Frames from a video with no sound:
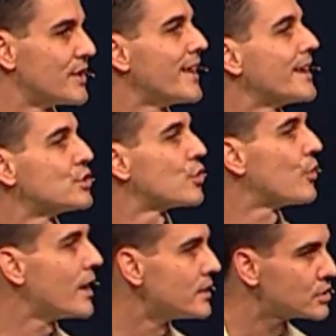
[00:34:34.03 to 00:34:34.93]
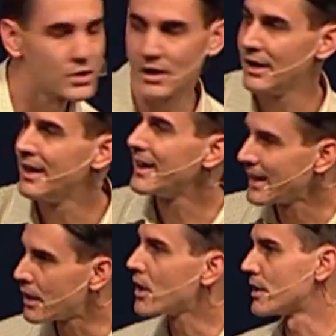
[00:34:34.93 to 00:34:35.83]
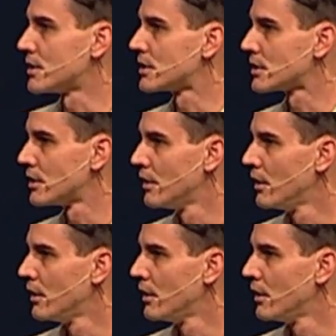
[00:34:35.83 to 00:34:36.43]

and that is Christ in us.